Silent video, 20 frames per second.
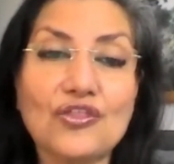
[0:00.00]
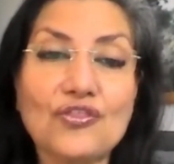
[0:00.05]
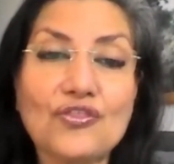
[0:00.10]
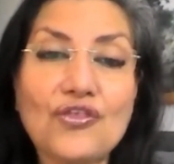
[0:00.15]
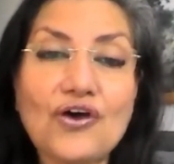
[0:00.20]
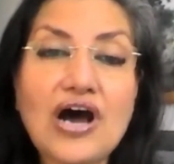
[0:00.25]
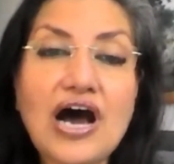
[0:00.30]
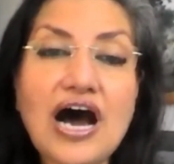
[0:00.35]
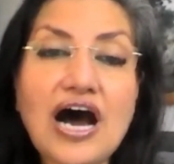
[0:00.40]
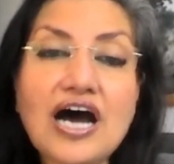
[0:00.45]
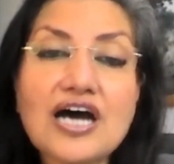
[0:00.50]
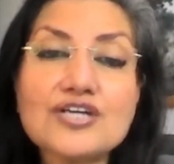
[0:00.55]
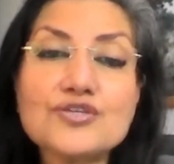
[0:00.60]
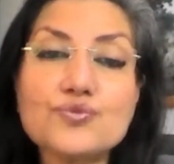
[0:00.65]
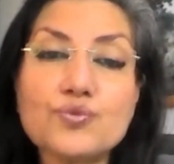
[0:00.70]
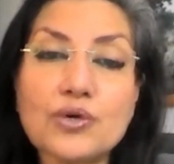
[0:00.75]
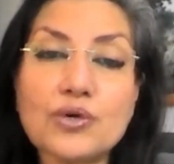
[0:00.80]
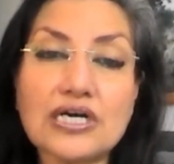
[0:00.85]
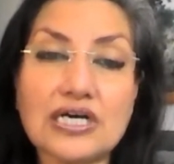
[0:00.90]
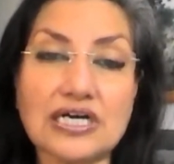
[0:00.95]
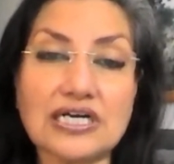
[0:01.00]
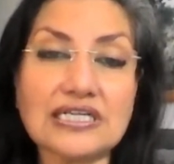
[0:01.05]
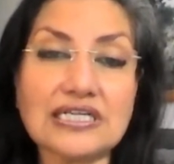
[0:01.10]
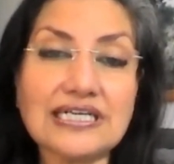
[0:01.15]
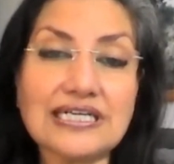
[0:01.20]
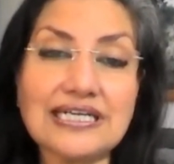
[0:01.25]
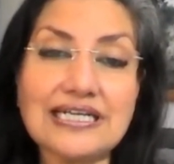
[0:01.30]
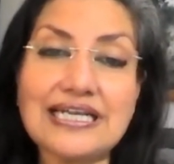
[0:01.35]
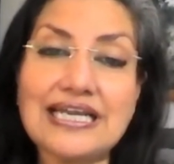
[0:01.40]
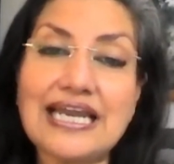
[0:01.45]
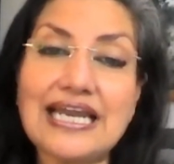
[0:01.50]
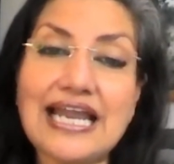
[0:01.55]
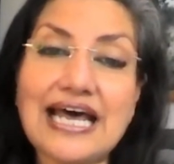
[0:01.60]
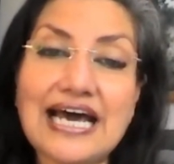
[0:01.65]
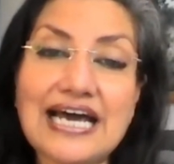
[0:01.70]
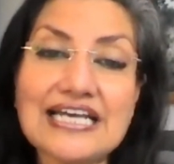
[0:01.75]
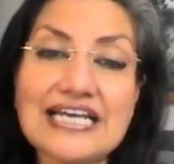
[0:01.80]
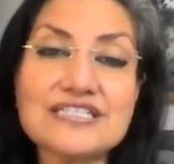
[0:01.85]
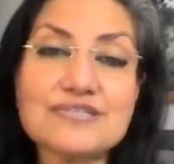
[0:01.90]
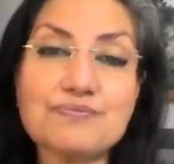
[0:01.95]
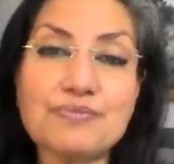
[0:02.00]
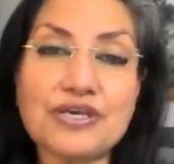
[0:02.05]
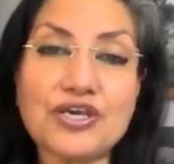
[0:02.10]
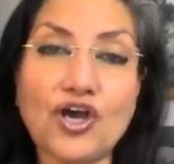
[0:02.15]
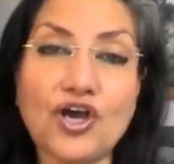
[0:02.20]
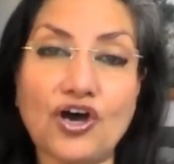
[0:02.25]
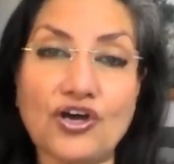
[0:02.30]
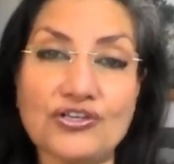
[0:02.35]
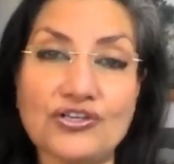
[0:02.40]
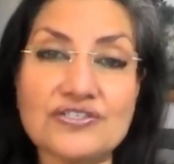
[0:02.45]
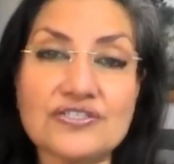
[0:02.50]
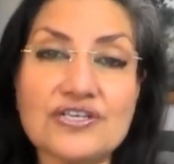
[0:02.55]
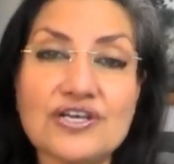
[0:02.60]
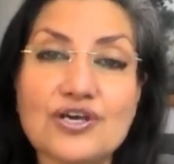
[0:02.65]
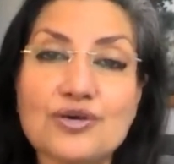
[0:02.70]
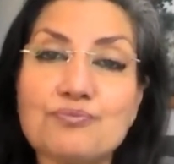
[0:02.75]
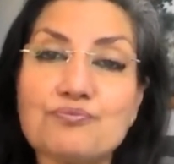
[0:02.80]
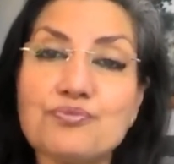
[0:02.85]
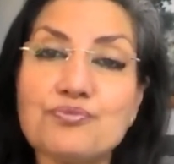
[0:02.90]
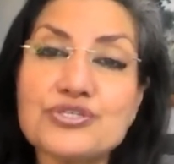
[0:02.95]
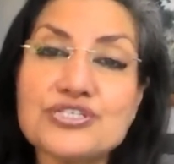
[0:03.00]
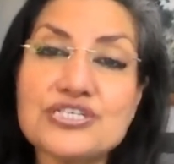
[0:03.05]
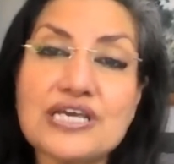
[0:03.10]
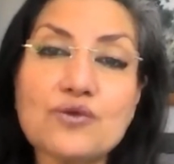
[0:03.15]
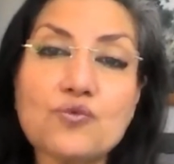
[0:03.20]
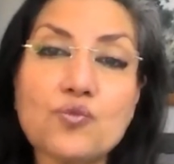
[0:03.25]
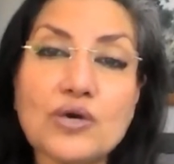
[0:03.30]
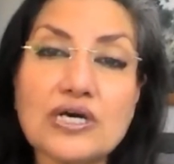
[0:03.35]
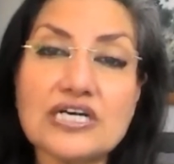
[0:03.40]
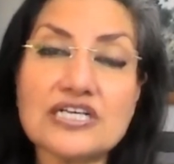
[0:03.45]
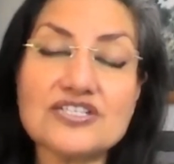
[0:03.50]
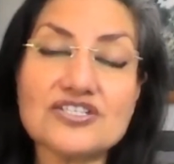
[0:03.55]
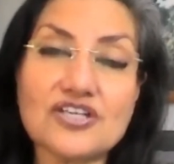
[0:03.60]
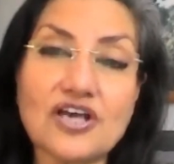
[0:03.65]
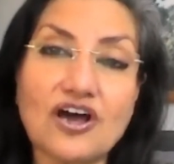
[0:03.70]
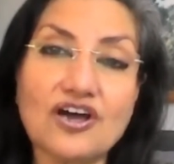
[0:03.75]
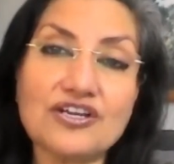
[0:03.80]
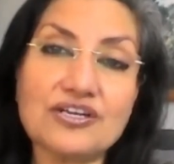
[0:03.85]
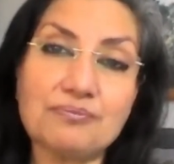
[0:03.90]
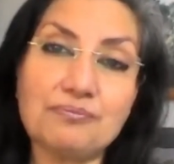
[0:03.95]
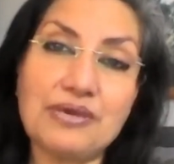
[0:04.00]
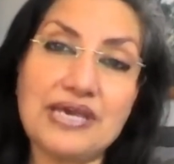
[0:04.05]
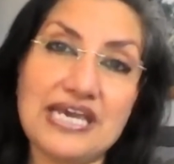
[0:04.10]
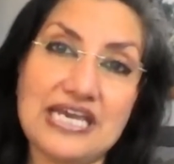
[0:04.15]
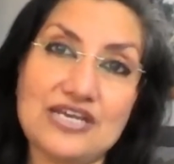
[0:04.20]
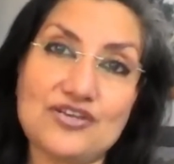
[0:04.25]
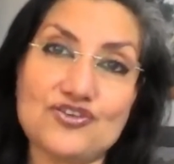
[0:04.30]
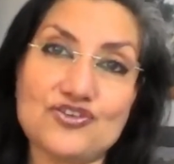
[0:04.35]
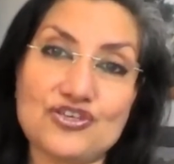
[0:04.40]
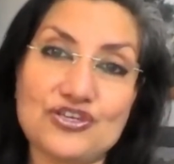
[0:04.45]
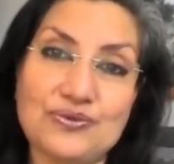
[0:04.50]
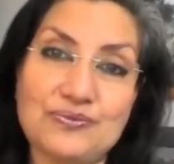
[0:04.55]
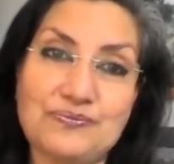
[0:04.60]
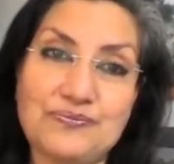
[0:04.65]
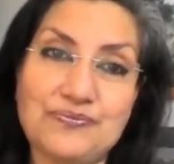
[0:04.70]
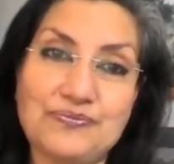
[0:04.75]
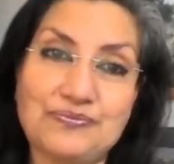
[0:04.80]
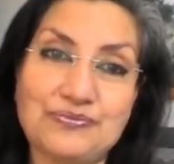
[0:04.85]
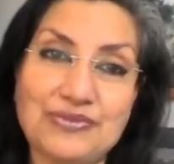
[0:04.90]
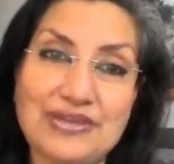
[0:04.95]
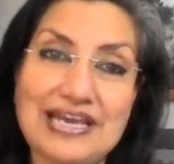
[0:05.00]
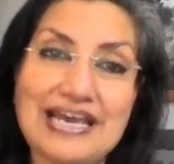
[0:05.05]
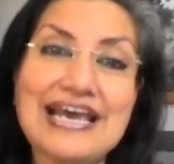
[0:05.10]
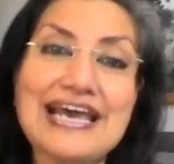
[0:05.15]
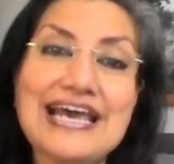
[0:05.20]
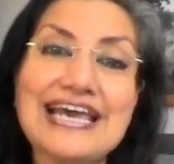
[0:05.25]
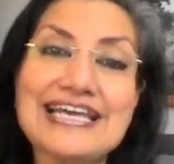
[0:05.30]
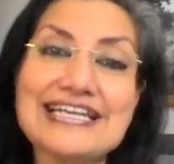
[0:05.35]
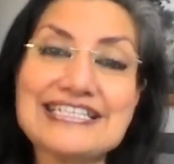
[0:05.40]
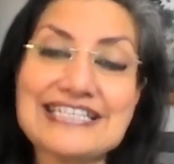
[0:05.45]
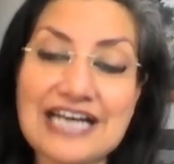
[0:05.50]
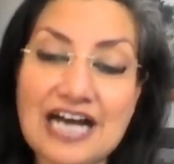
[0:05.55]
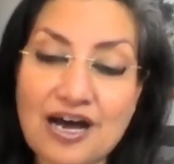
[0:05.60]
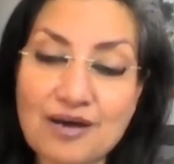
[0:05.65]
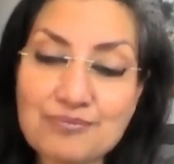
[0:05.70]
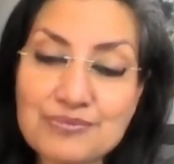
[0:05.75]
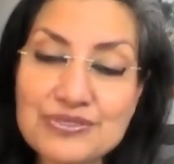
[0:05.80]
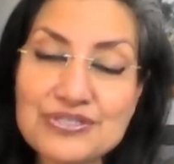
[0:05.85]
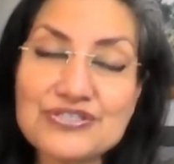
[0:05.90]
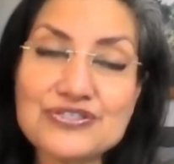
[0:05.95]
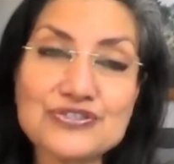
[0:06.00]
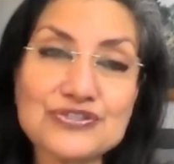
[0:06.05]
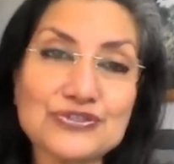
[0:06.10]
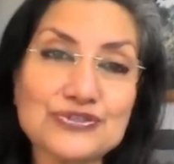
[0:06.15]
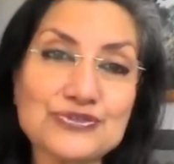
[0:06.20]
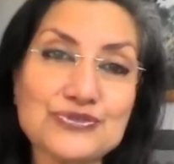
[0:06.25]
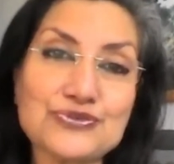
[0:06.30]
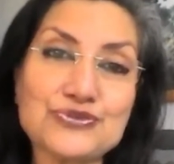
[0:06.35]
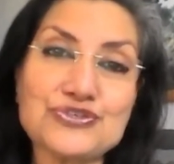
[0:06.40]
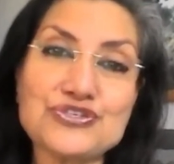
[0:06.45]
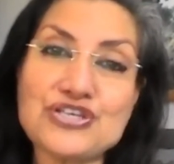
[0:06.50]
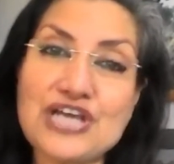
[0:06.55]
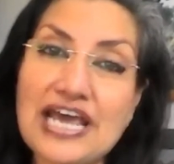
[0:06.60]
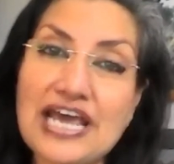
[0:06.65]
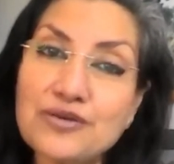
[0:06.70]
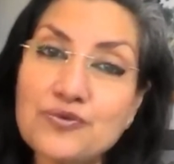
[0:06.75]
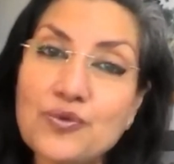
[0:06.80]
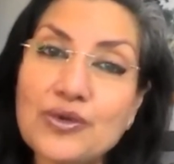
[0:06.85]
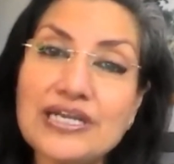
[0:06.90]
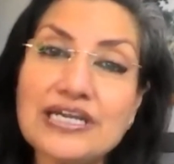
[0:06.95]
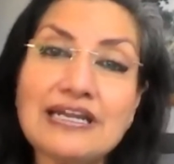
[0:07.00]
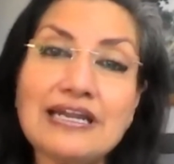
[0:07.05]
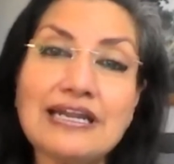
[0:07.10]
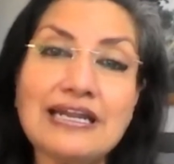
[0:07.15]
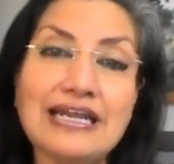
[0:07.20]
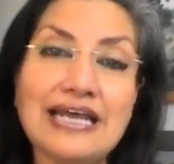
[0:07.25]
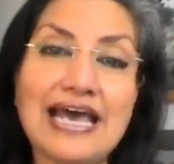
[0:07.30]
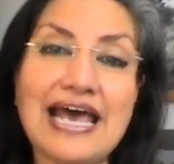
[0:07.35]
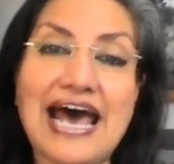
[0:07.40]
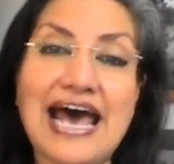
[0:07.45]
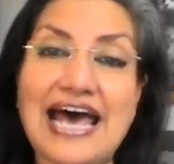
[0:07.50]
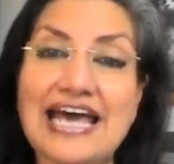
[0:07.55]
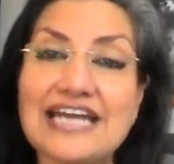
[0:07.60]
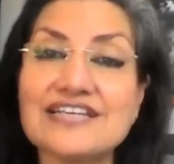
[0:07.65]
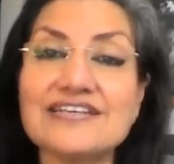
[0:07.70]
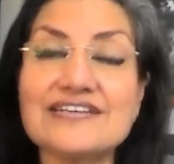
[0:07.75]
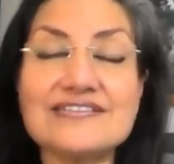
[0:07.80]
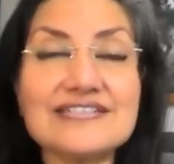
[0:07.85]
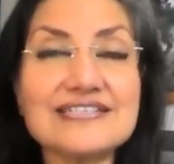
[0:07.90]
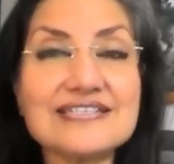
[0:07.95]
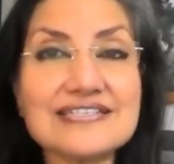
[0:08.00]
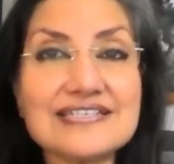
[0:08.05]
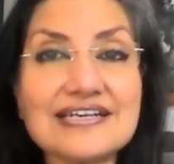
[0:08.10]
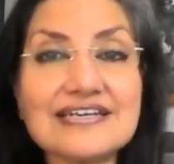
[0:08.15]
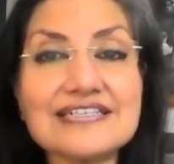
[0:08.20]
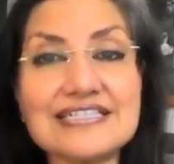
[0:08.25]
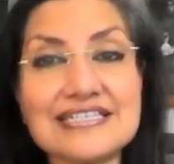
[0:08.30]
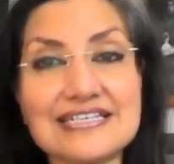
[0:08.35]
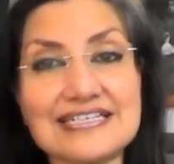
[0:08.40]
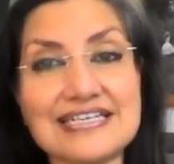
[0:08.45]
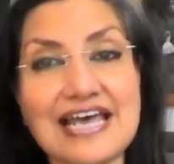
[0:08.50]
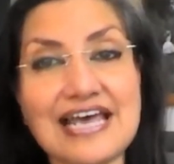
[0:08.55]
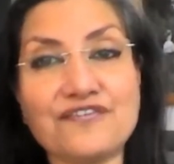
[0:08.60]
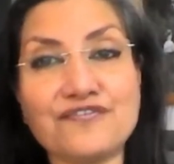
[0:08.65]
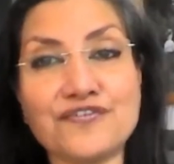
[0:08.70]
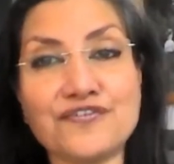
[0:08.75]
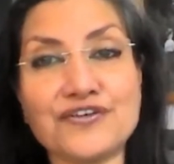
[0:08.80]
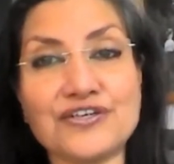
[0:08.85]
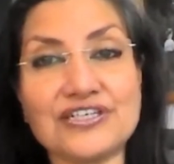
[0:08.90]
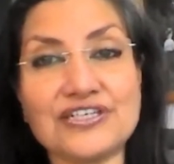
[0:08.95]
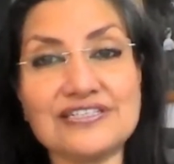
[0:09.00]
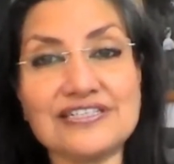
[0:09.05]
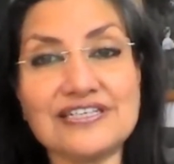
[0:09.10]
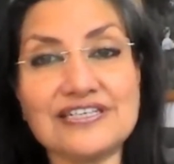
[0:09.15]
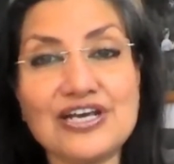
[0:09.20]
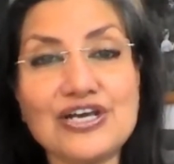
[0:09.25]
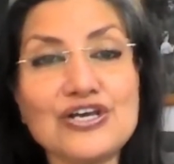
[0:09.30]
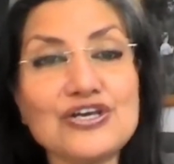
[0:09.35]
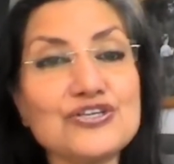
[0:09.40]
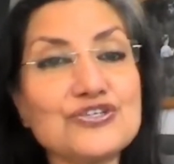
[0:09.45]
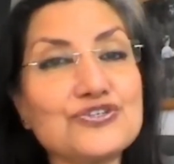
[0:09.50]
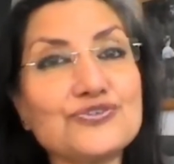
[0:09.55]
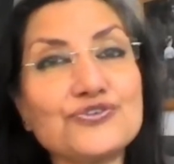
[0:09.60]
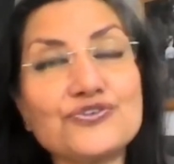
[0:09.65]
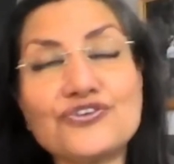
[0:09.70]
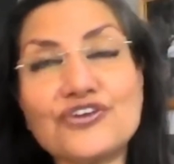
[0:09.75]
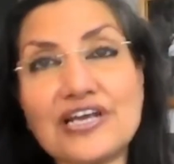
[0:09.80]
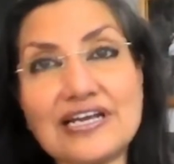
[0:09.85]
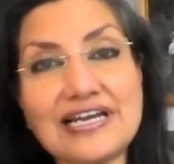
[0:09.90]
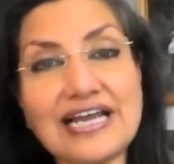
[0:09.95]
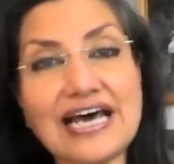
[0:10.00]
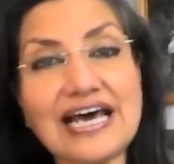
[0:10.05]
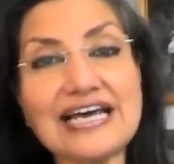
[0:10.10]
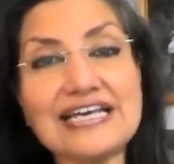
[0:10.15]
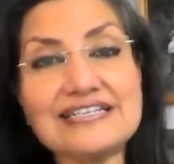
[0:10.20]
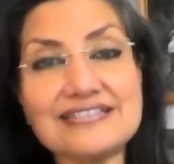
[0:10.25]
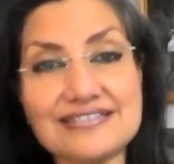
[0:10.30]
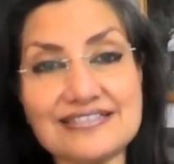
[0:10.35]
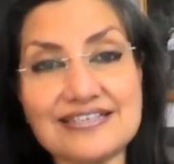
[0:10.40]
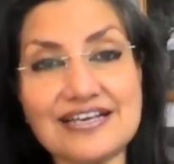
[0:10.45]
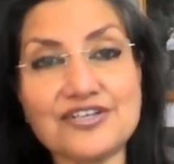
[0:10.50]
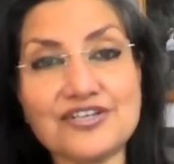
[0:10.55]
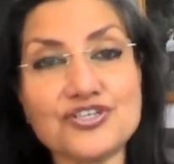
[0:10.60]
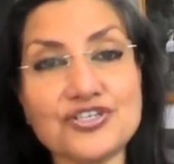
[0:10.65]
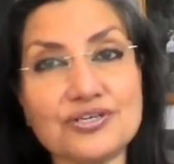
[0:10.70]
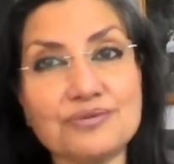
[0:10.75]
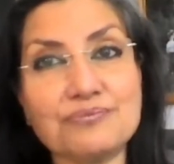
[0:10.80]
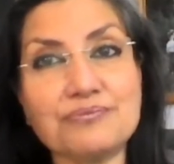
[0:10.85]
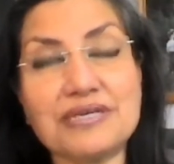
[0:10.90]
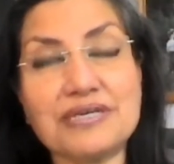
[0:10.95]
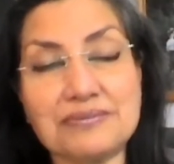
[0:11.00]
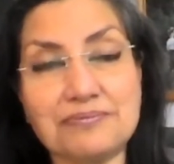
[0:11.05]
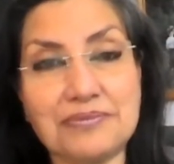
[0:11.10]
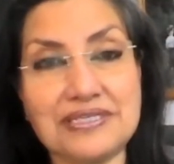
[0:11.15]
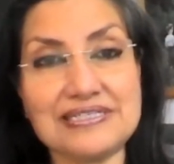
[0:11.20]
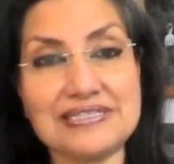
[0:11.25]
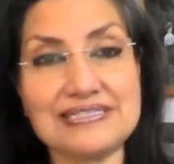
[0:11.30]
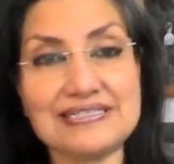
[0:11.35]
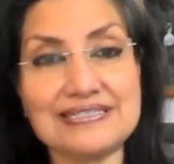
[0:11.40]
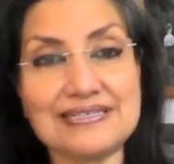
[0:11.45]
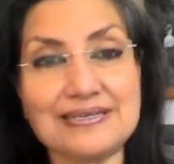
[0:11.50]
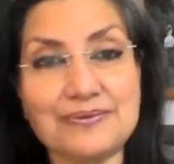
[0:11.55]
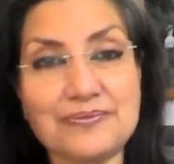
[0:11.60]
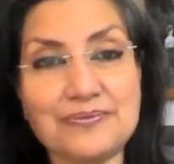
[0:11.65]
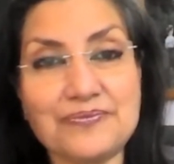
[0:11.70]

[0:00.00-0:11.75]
The hard work lies beyond putting words on a page. It comes through genuine and concerted effort to realize such commitments.